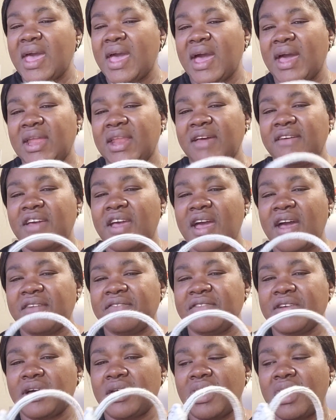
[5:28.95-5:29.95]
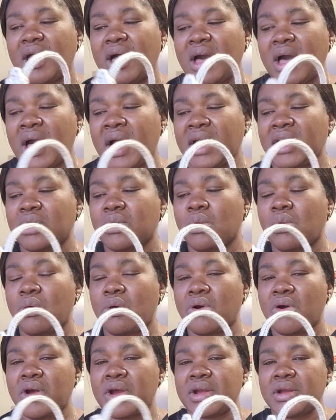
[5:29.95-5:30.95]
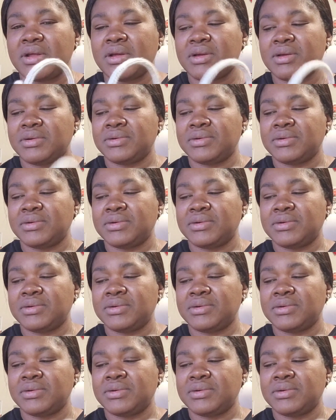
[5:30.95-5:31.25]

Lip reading: and I have a I-cord